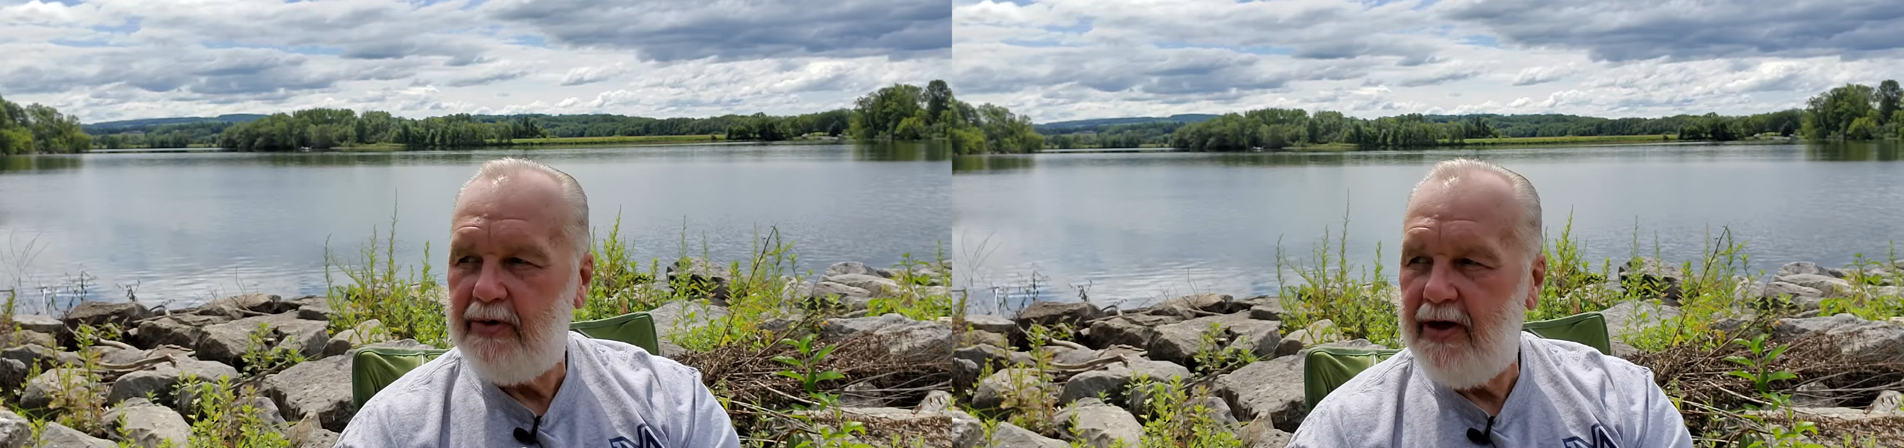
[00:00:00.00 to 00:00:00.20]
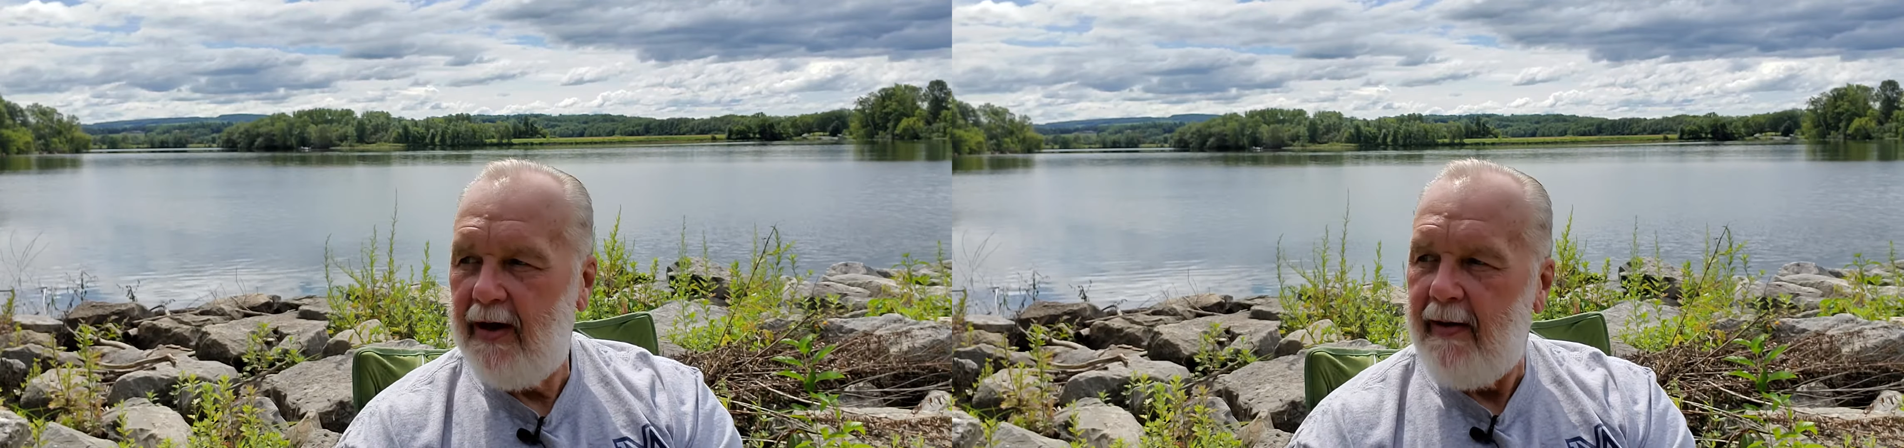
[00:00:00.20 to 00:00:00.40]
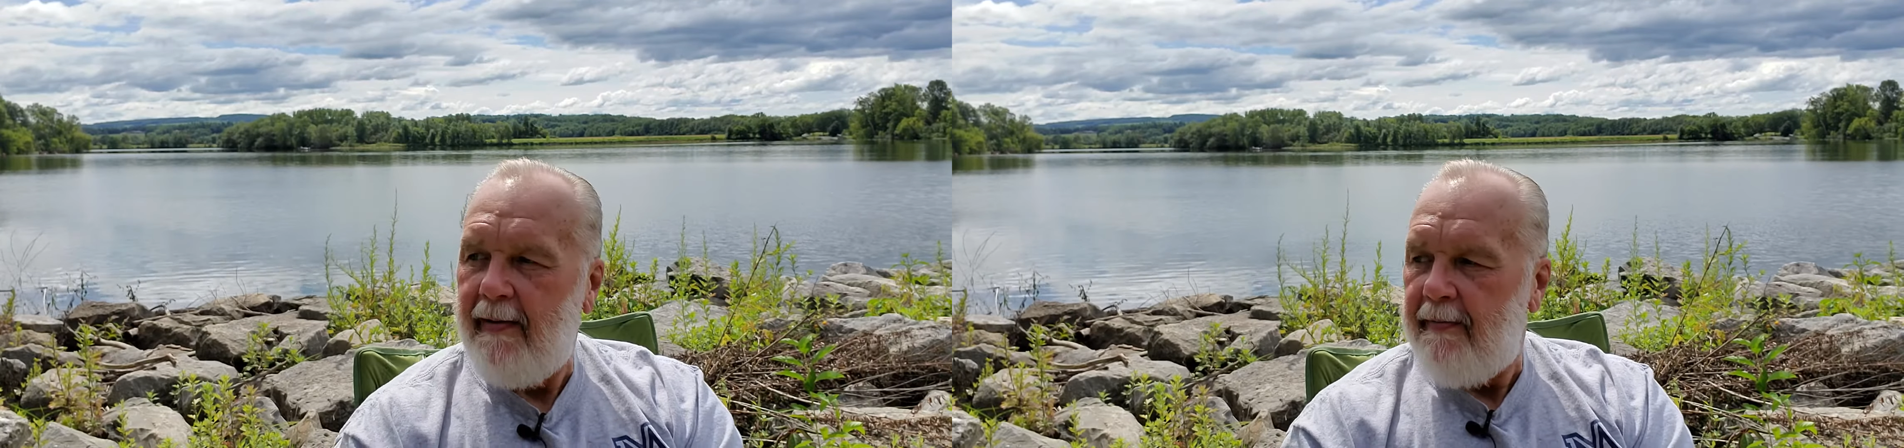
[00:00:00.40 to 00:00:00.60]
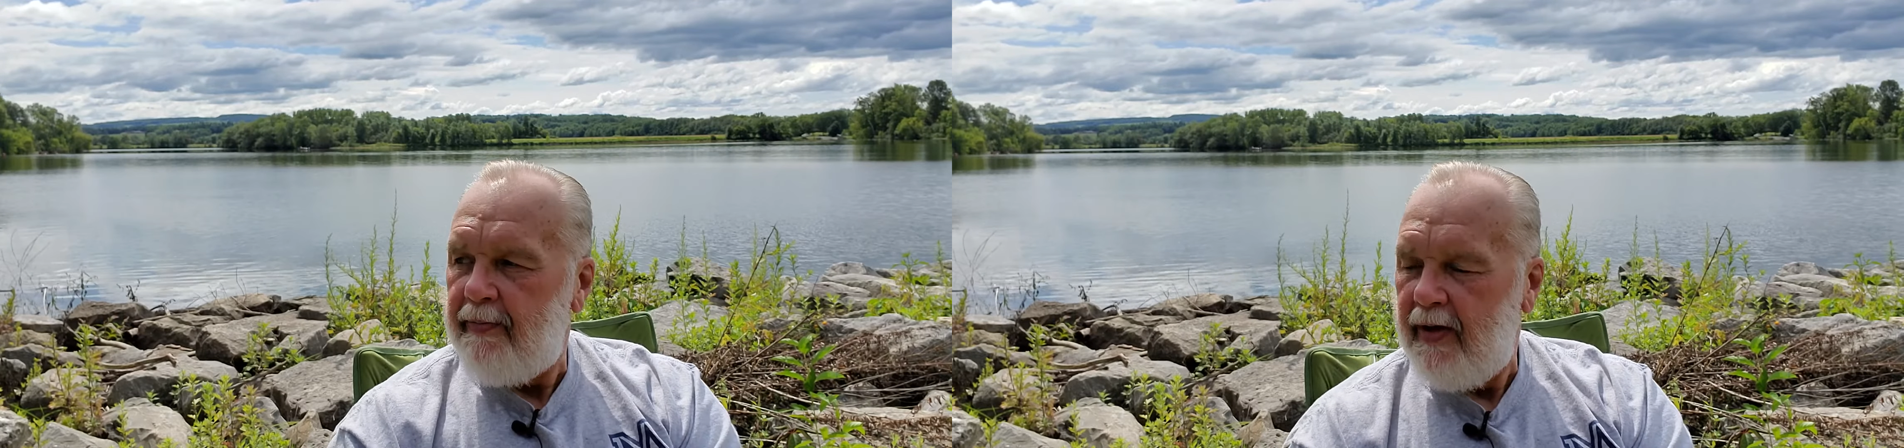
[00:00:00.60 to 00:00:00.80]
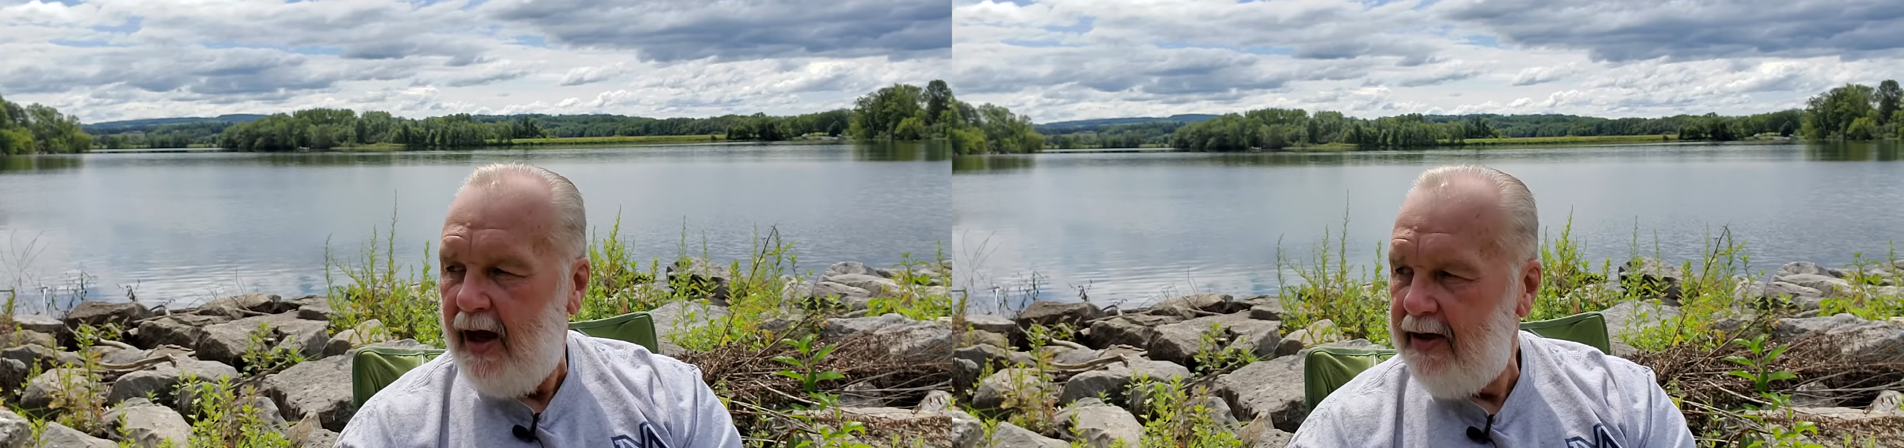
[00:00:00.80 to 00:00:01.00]
say,
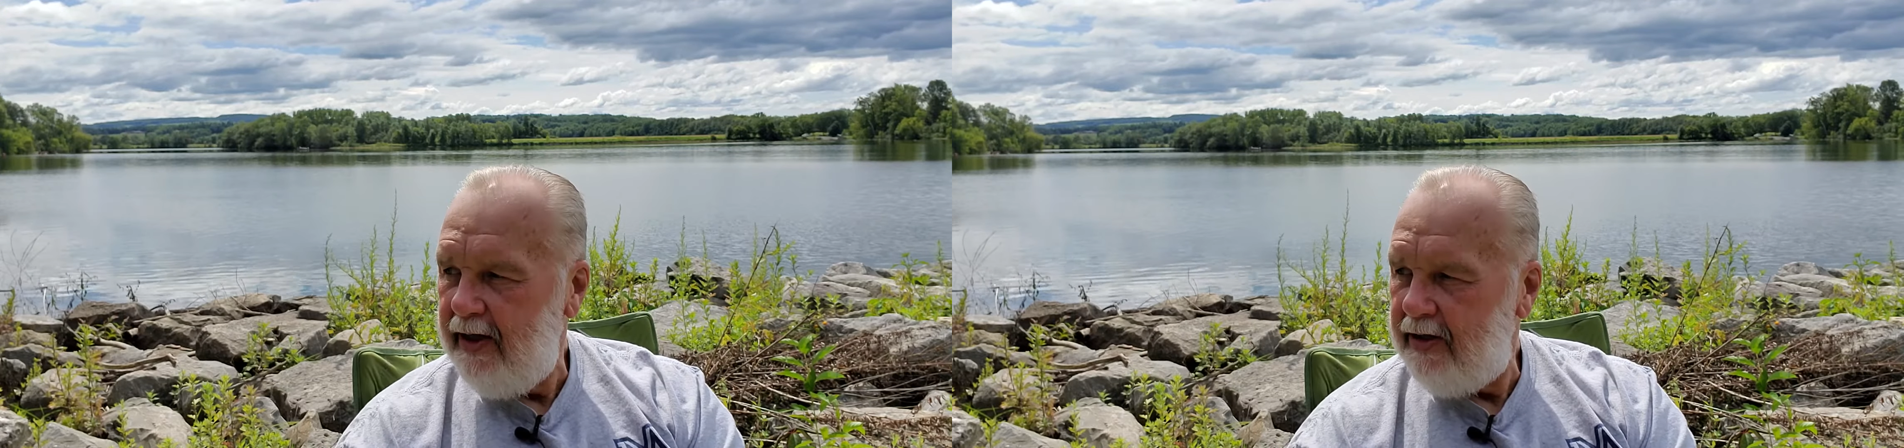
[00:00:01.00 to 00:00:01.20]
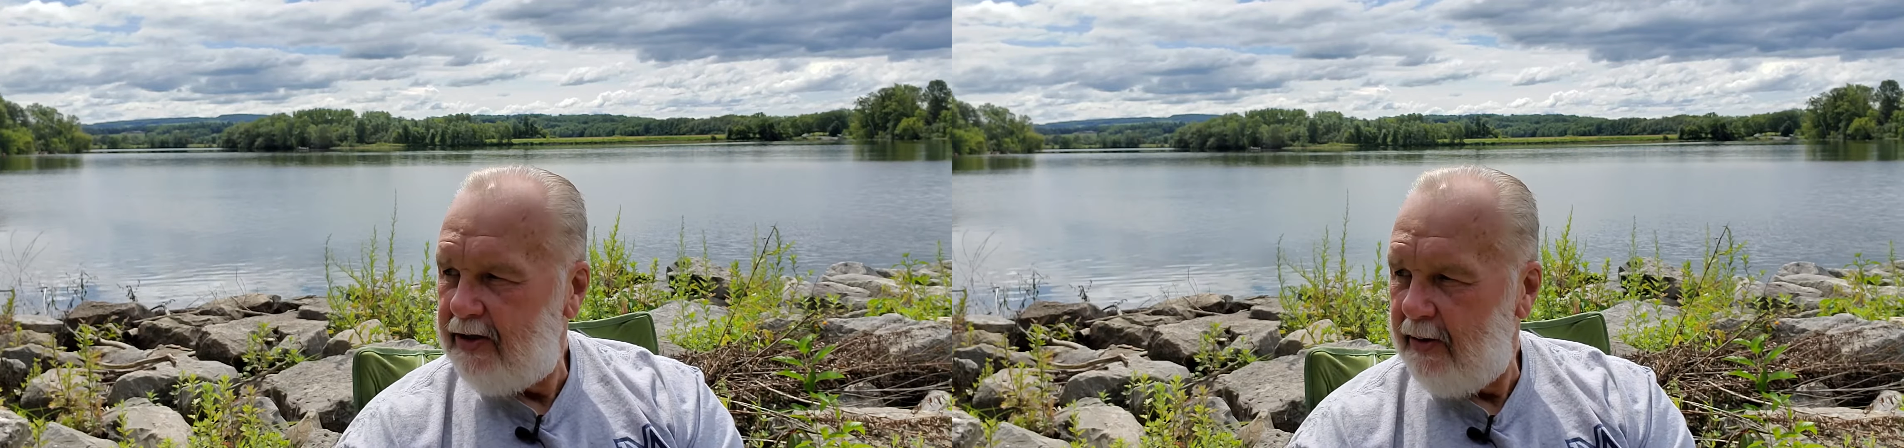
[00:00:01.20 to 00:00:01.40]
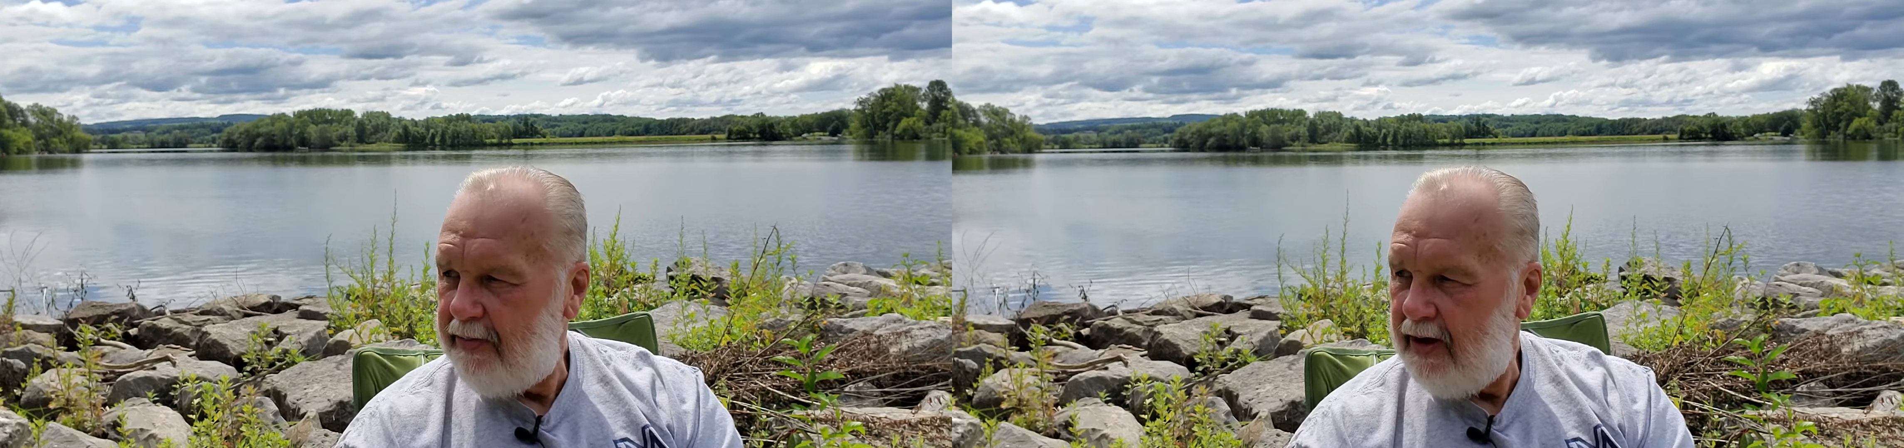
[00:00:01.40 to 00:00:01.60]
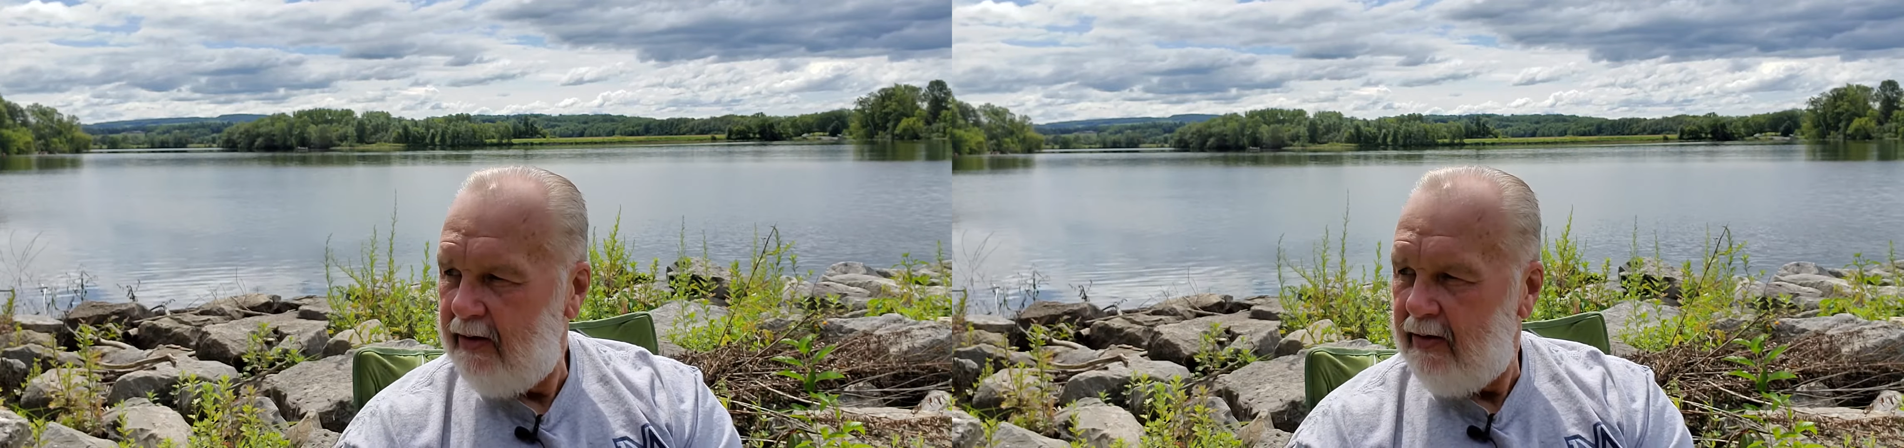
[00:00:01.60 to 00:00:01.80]
I need something